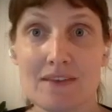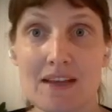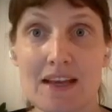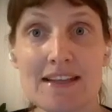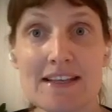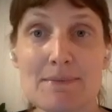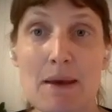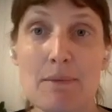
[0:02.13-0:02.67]
In
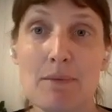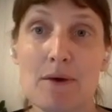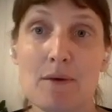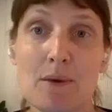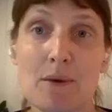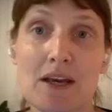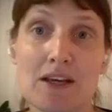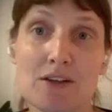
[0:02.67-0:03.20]
this paper,
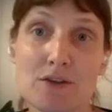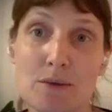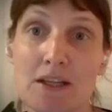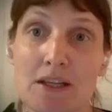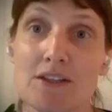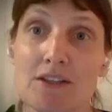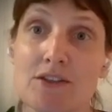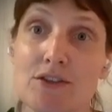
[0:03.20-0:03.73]
we're
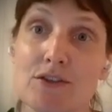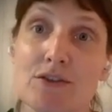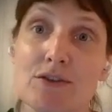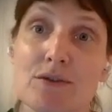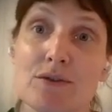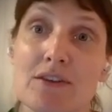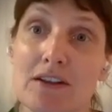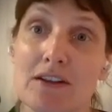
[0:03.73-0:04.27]
contributing
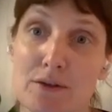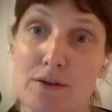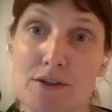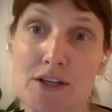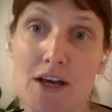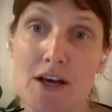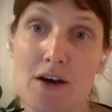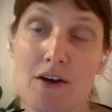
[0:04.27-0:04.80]
to the
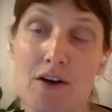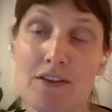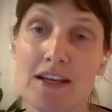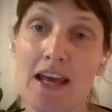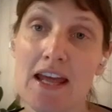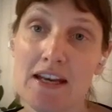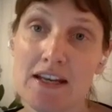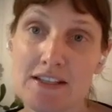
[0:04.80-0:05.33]
literature on the
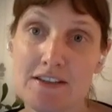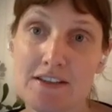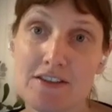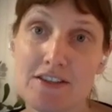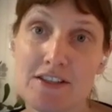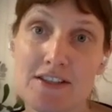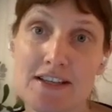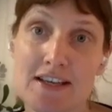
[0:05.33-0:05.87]
energy
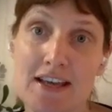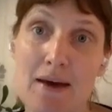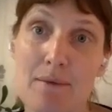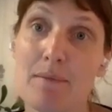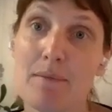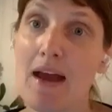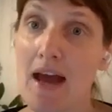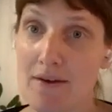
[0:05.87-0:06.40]
efficiency gap
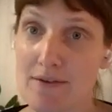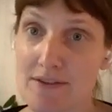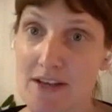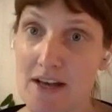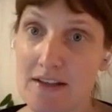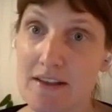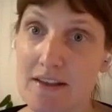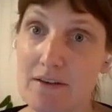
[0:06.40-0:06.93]

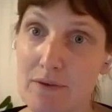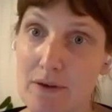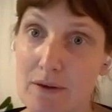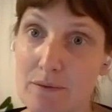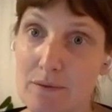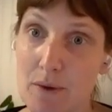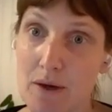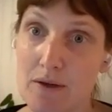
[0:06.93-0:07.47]
outside the
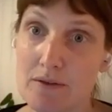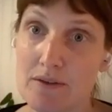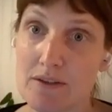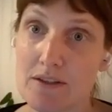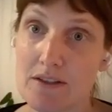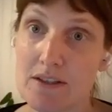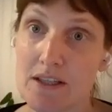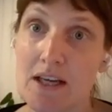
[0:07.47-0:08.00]
developed world.
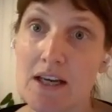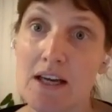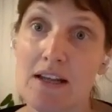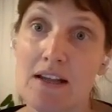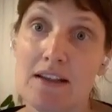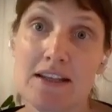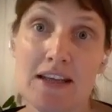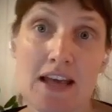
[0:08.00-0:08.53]

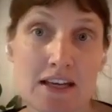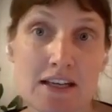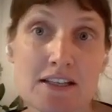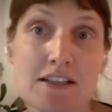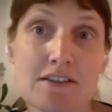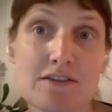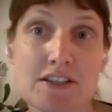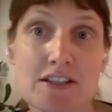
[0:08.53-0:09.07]
The
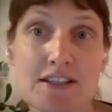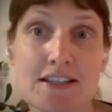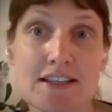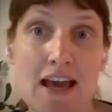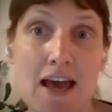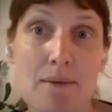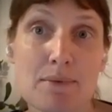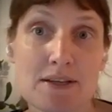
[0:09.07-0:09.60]
energy efficiency
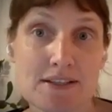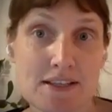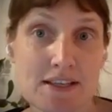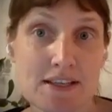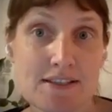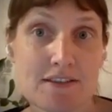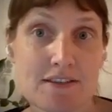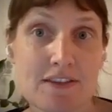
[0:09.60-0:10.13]
gap
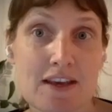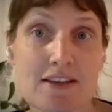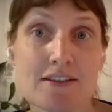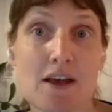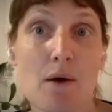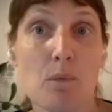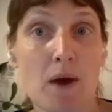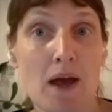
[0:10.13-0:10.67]
exists if there's
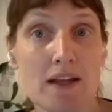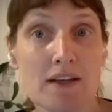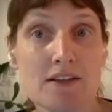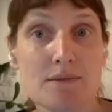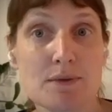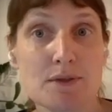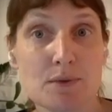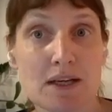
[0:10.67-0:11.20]
a wedge
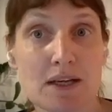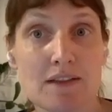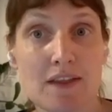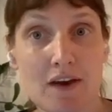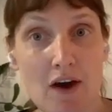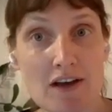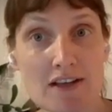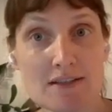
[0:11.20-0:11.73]
between the
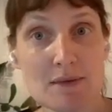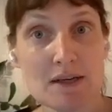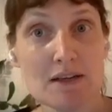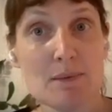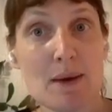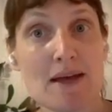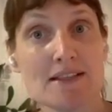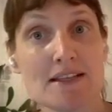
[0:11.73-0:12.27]
cost
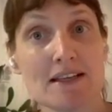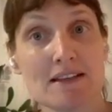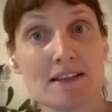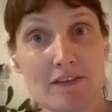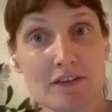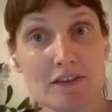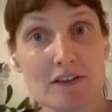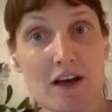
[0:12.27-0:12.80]
minimizing
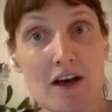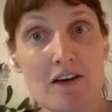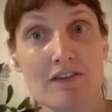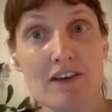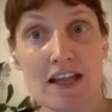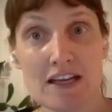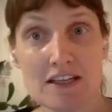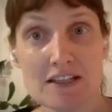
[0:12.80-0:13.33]
level of
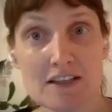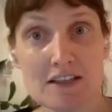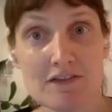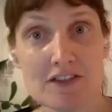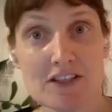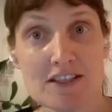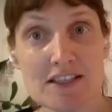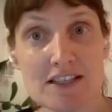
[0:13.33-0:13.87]
energy
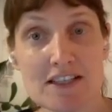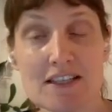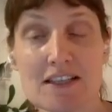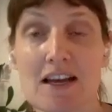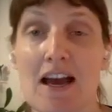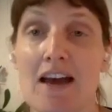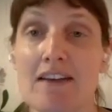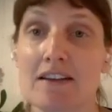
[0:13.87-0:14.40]
efficiency
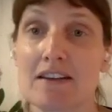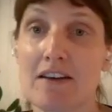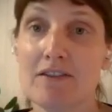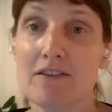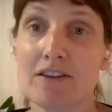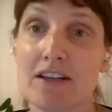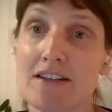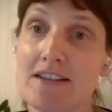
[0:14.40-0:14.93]
and the
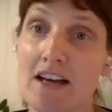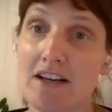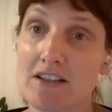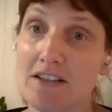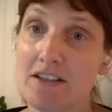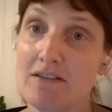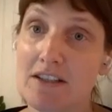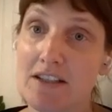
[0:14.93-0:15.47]
level that's
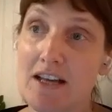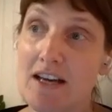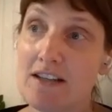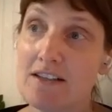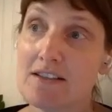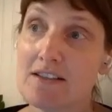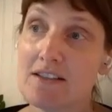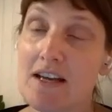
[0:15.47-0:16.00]
actually realized.